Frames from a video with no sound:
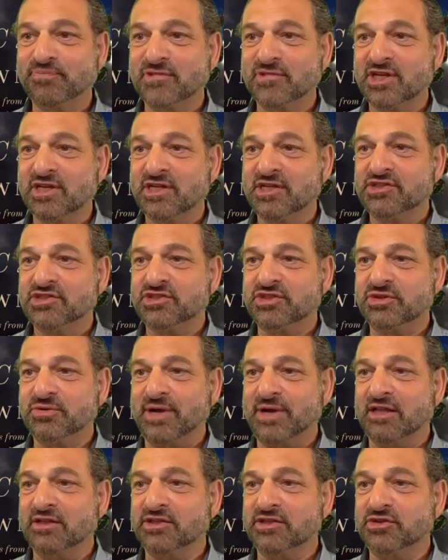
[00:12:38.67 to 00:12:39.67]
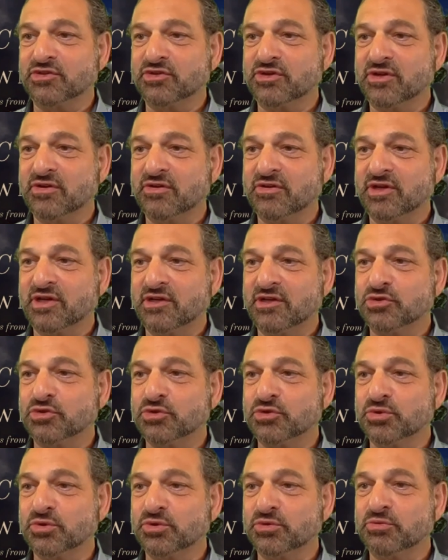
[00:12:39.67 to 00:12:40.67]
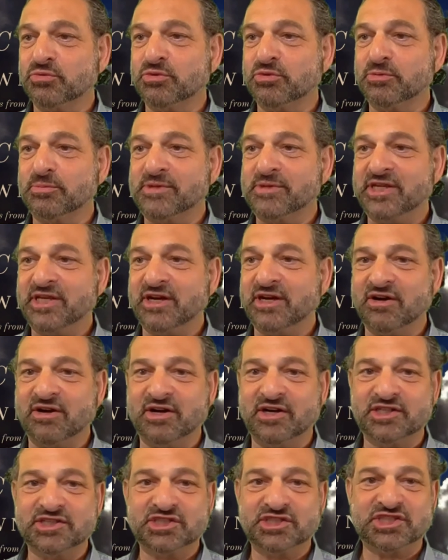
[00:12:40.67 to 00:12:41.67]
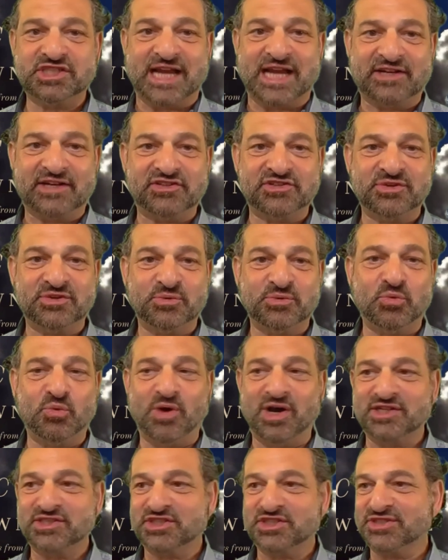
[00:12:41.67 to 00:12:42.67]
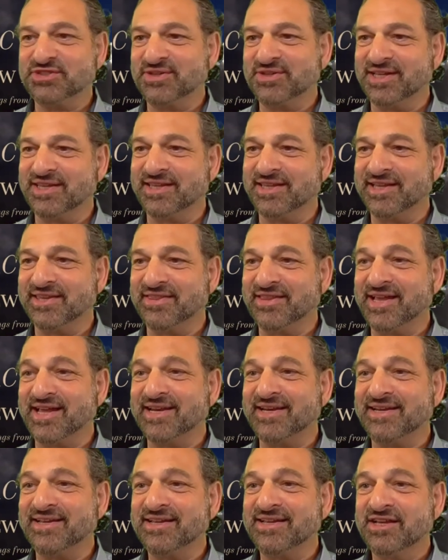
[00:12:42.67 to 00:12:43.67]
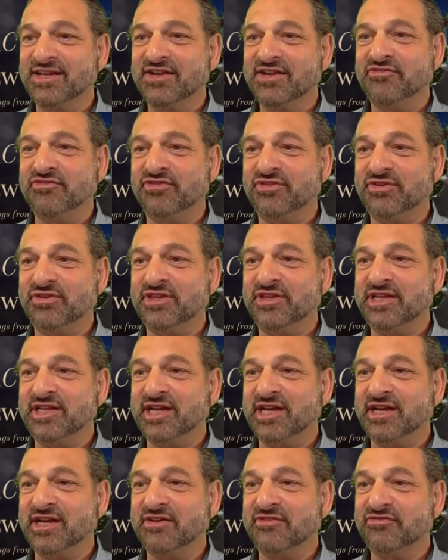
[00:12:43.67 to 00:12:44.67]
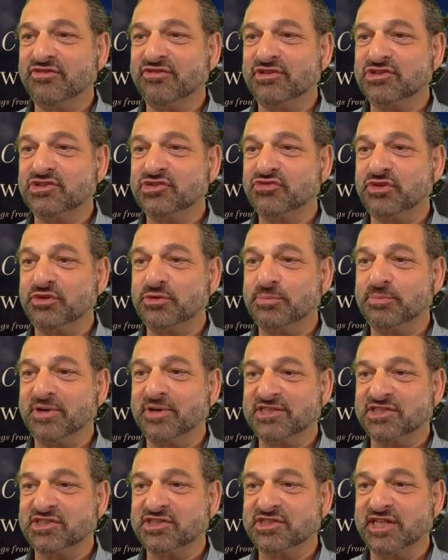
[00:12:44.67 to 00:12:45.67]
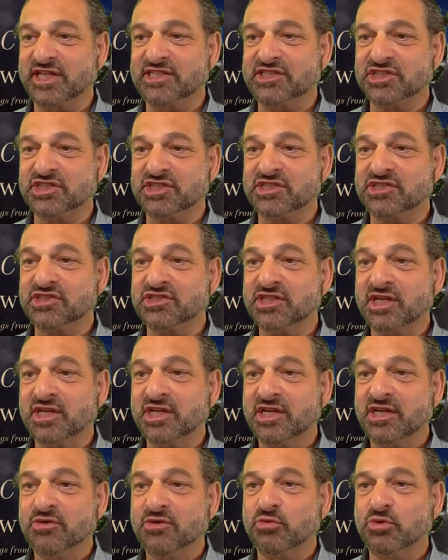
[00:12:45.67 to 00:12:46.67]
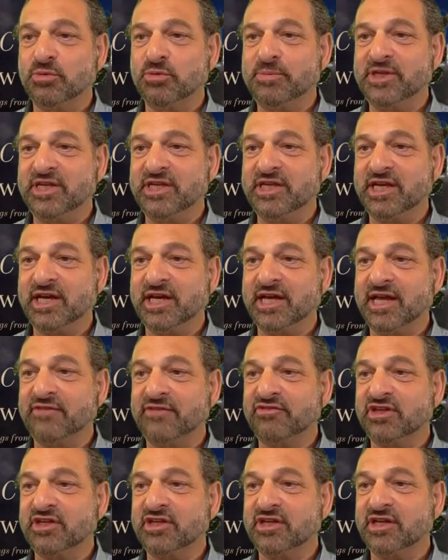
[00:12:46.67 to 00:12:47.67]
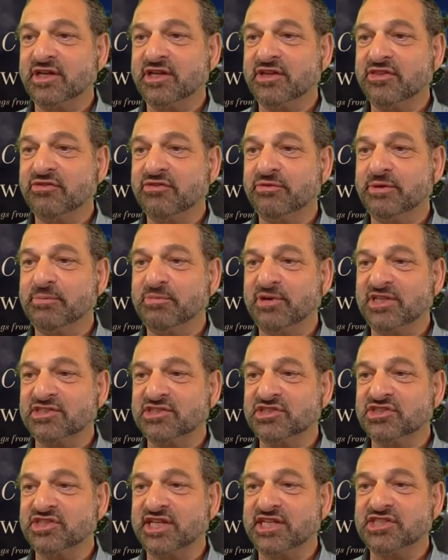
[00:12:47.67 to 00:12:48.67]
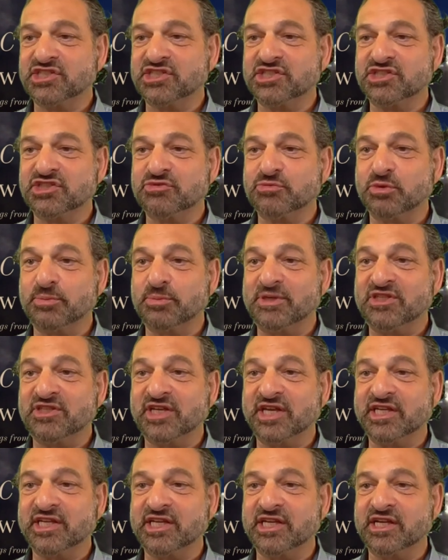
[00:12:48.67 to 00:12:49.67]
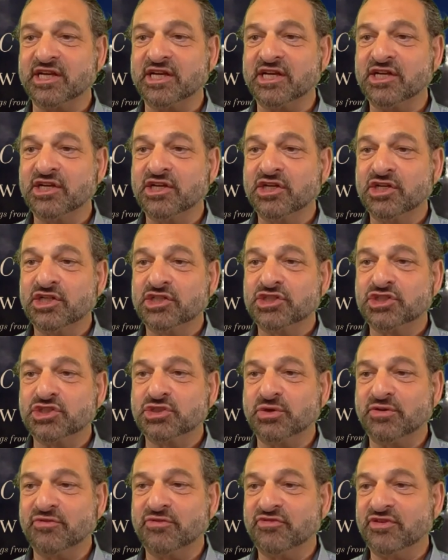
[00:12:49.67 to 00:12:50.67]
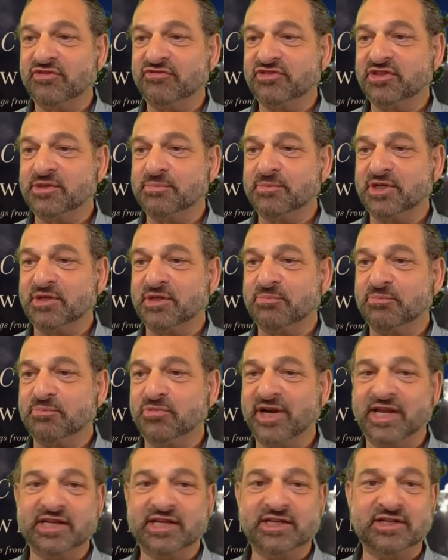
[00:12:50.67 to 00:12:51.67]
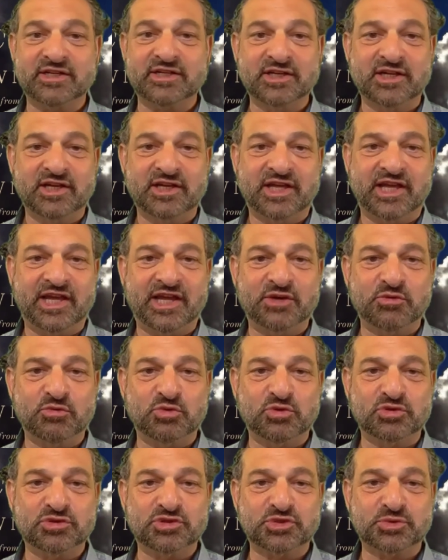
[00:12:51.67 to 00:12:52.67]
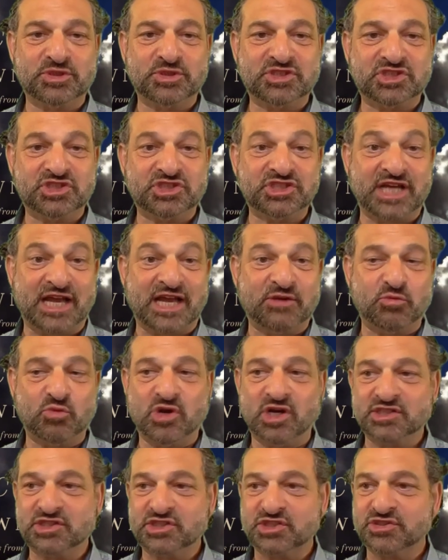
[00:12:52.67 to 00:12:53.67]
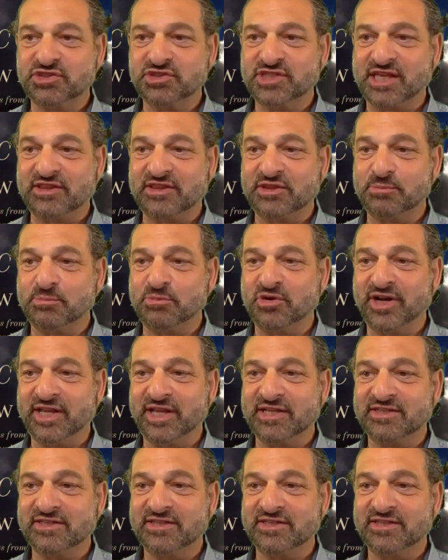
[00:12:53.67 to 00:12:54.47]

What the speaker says: So Alan Gould will be our chat watcher. I like that. For the first few presentations, we'll be having 3 presentations. We'll be taking a short 15-minute break, and we'll switch chat watchers at the break.